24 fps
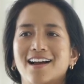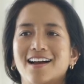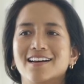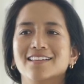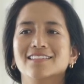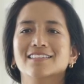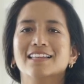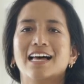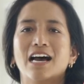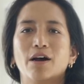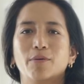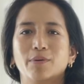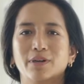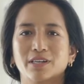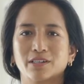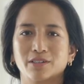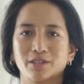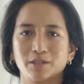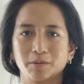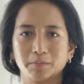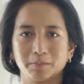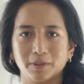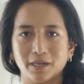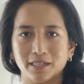allowing
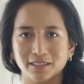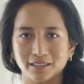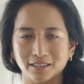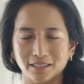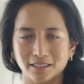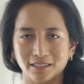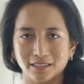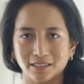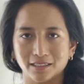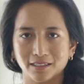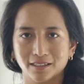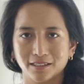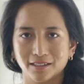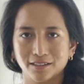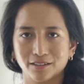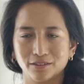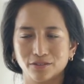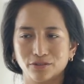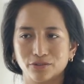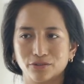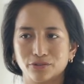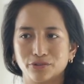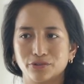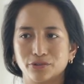your body
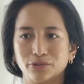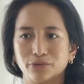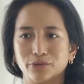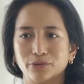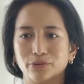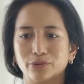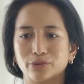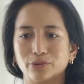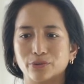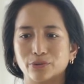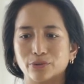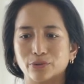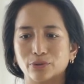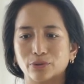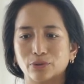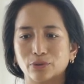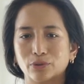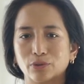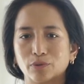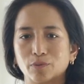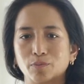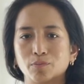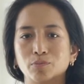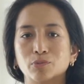to
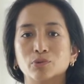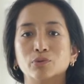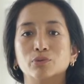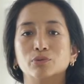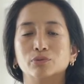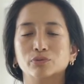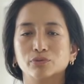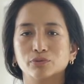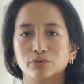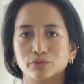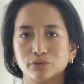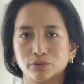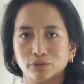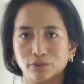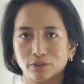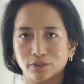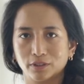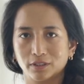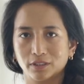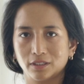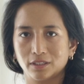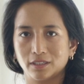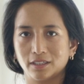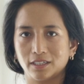move
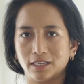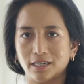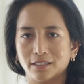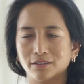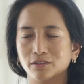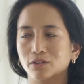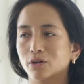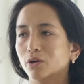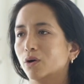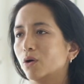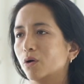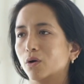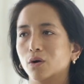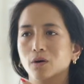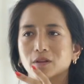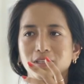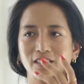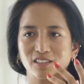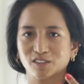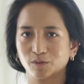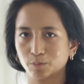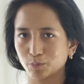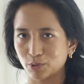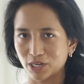in the whole
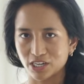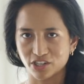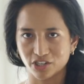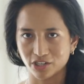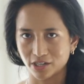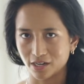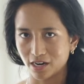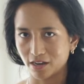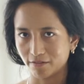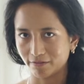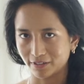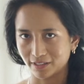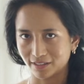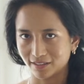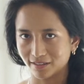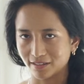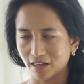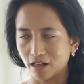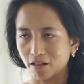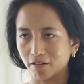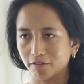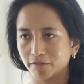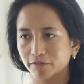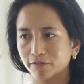expression of
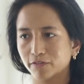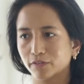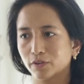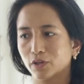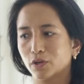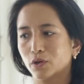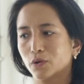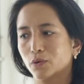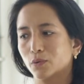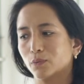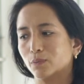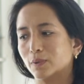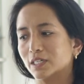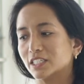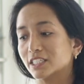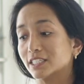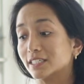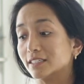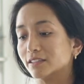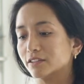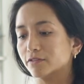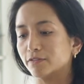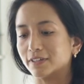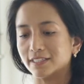itself,
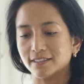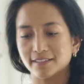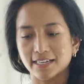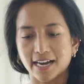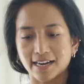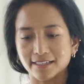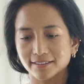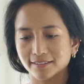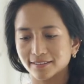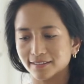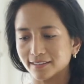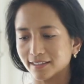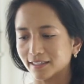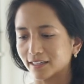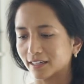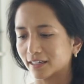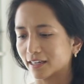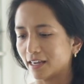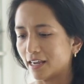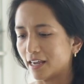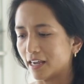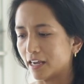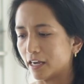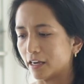which is
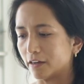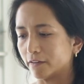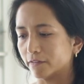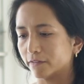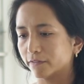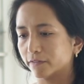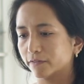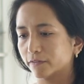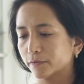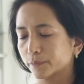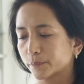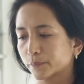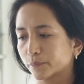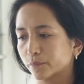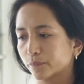fantastic if